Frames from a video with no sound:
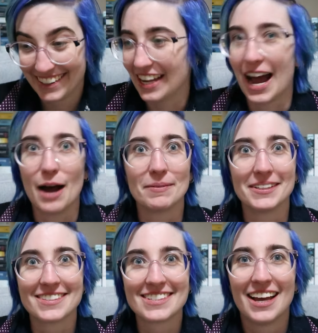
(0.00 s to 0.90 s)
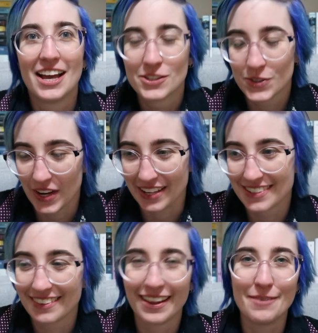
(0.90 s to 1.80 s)
it happens. So
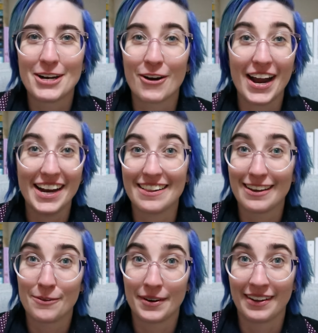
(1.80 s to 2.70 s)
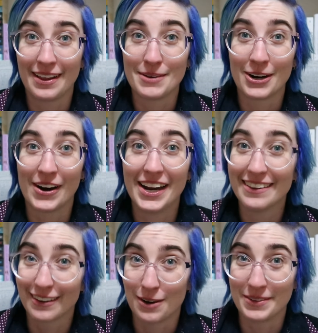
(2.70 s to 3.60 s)
yes, let me know anything you want to let me know
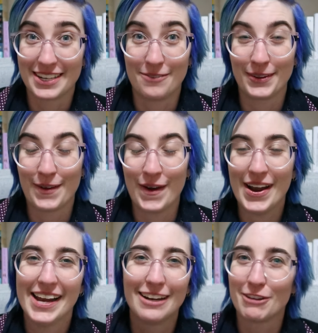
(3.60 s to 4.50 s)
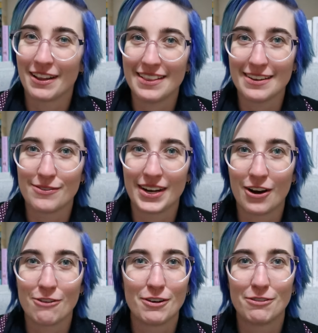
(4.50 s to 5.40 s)
in the comments down below. And if you like this
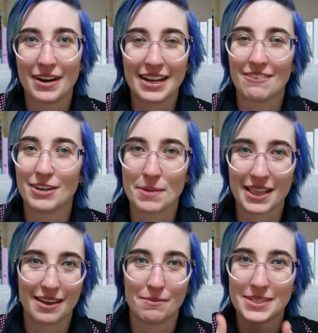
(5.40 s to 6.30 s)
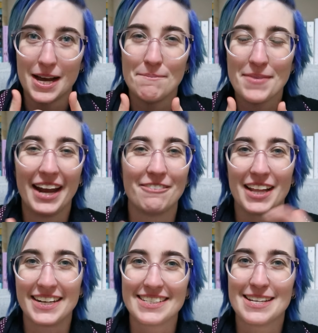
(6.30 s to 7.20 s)
video, feel free to give it a big thumbs up. And if
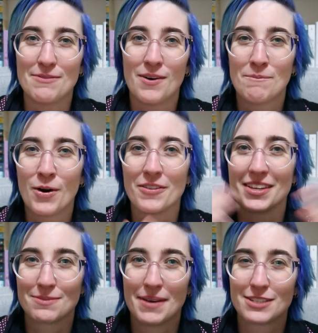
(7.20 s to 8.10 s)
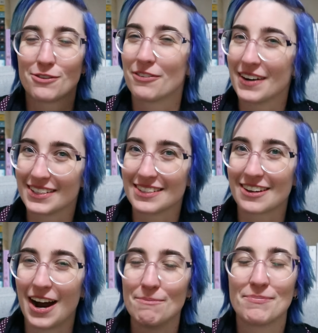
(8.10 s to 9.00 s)
you'd like to see more of this mess, feel free to
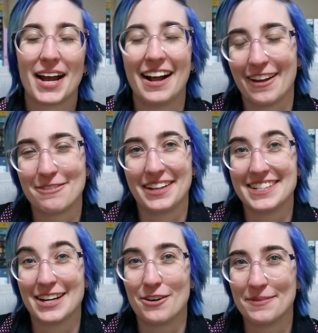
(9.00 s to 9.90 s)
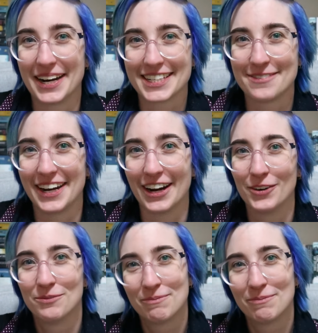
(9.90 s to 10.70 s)
subscribe. I'll hopefully see you in my next video.